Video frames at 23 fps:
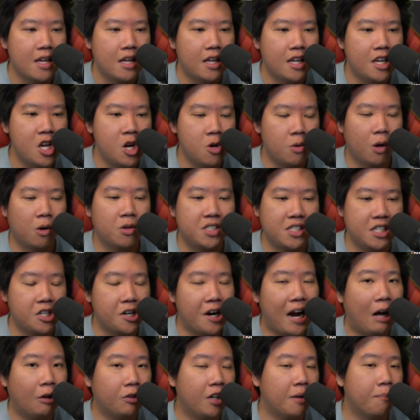heroes in here,
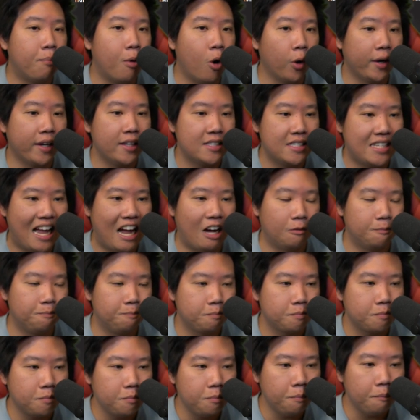how they're broken down.
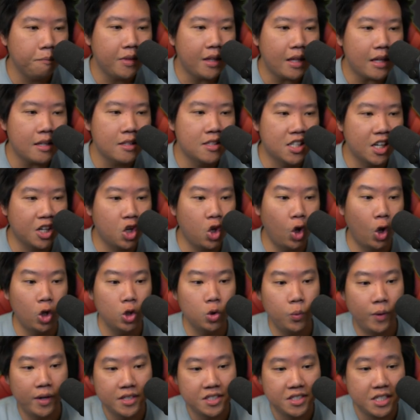The
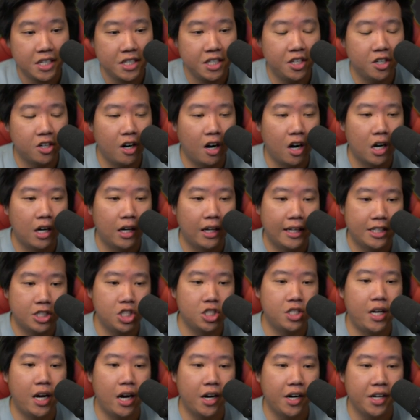gold ones in here are
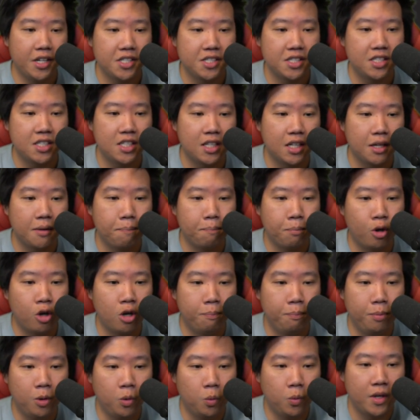legendaries. The
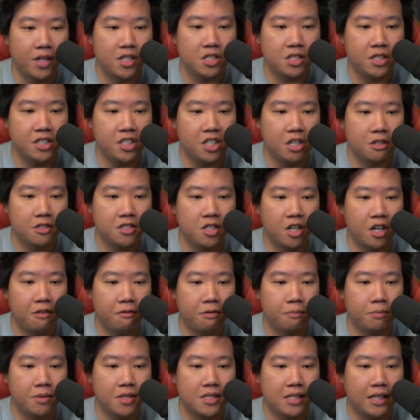purple ones in here, starting
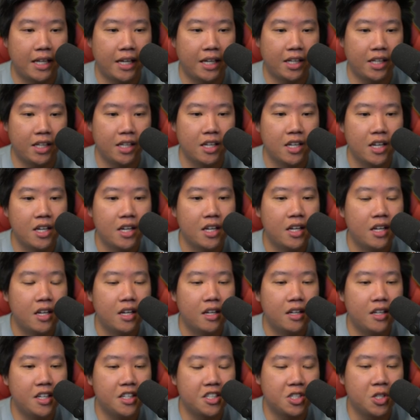from this lady,
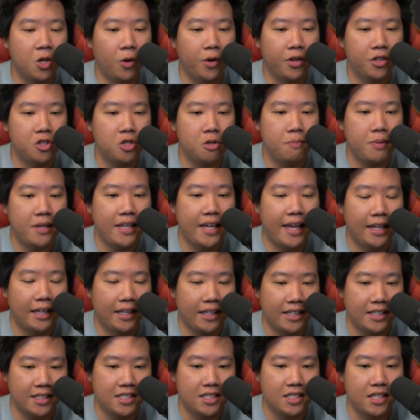is going to be
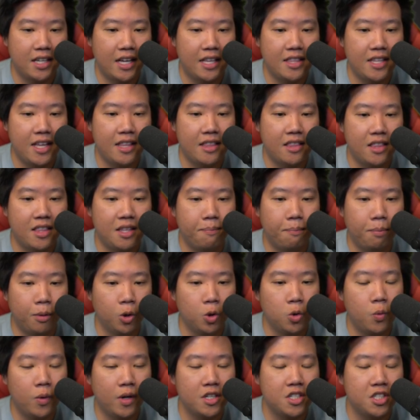elite, and then the
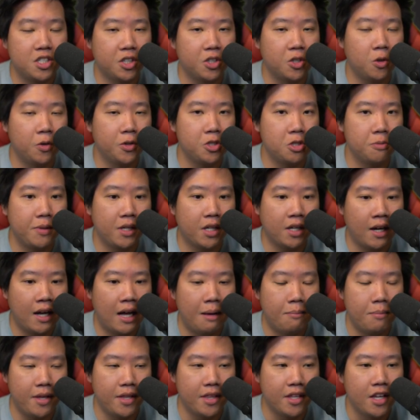blue ones are going to be
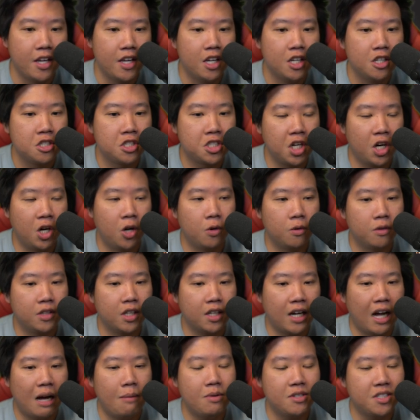common. So the
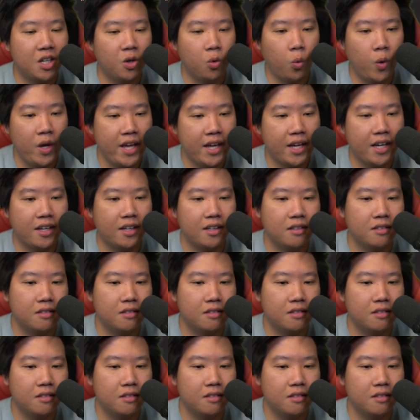commons are weak,